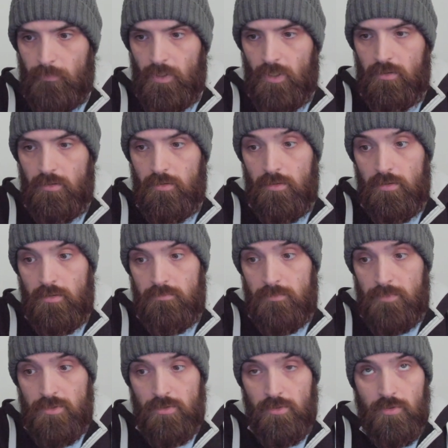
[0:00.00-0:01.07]
um,
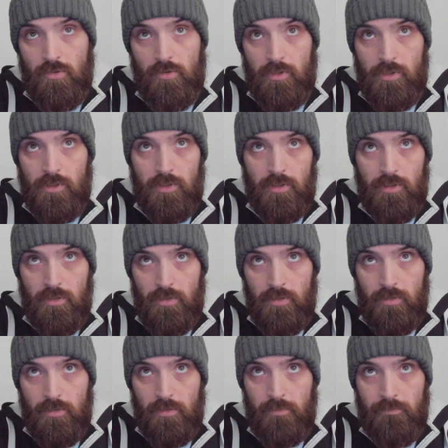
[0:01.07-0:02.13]
to your
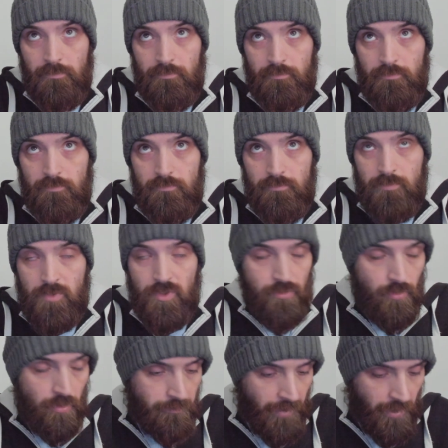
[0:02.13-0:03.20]
um, to
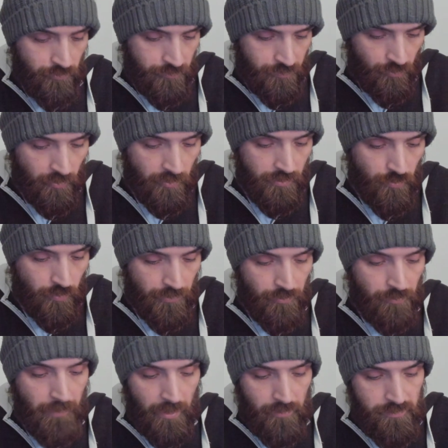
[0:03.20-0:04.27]
your mount point where you
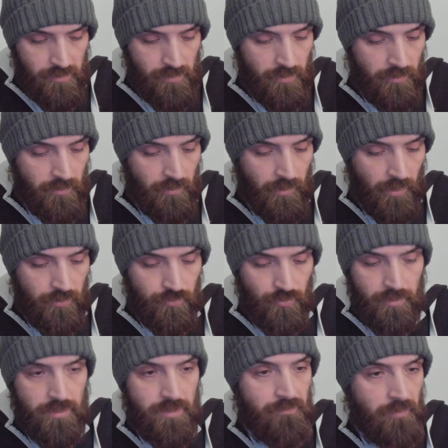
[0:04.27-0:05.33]
mounted the
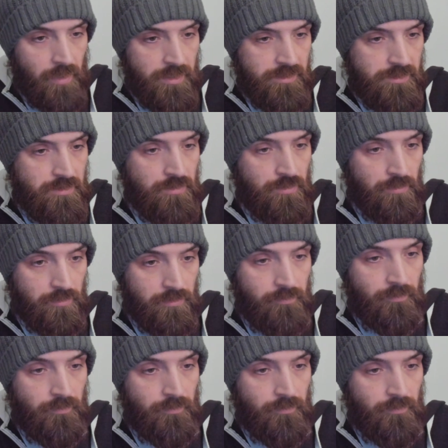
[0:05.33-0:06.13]
Android device to.